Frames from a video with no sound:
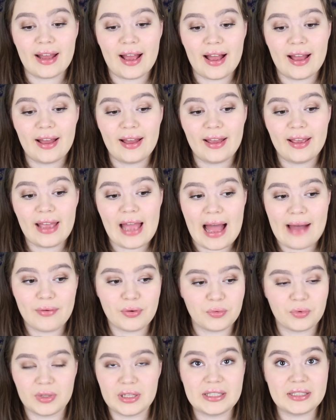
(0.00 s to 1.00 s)
I
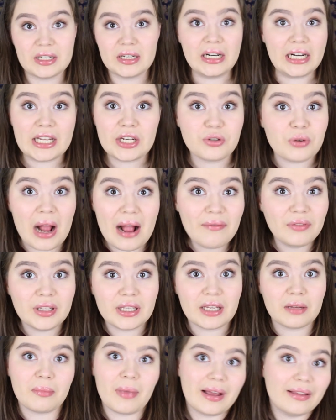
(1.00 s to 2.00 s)
haven't really done any
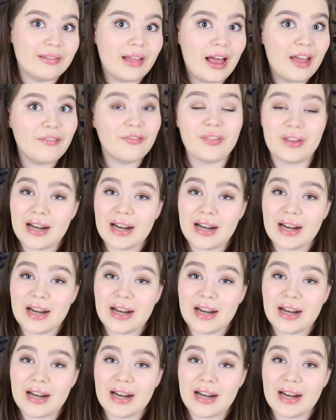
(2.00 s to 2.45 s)
traveling in my life,